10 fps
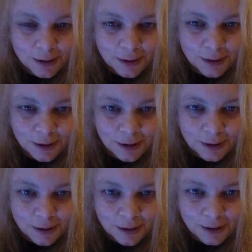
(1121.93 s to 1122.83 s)

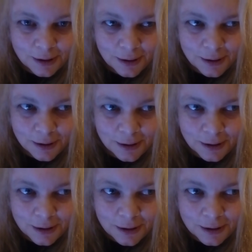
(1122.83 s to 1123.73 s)

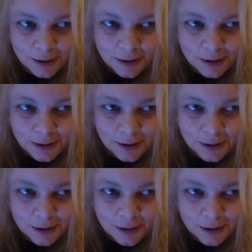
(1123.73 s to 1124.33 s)
(no one is talking)